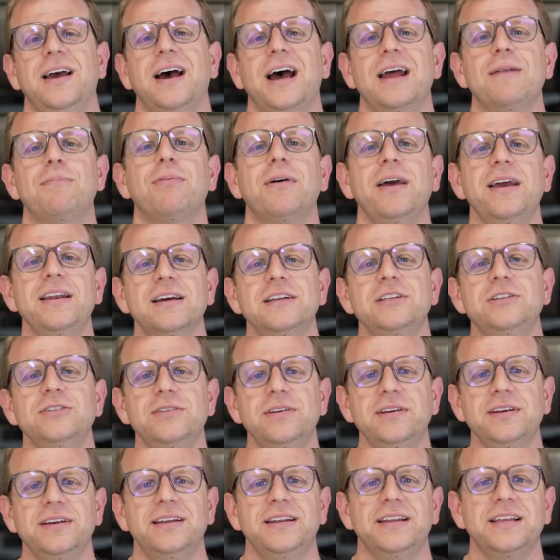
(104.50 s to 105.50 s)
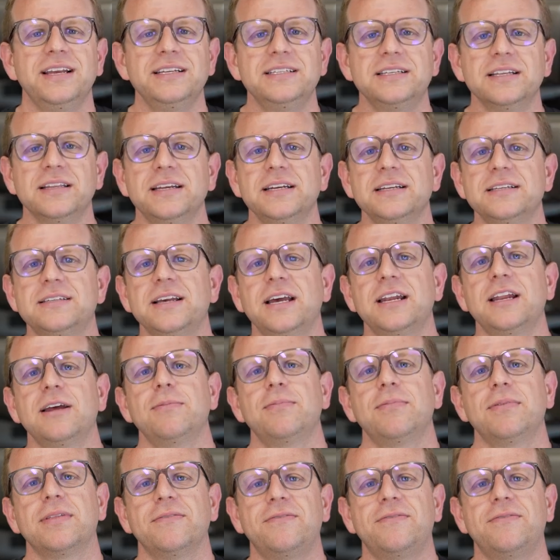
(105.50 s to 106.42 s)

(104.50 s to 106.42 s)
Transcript: I'd planned on doing an EasyLink setup,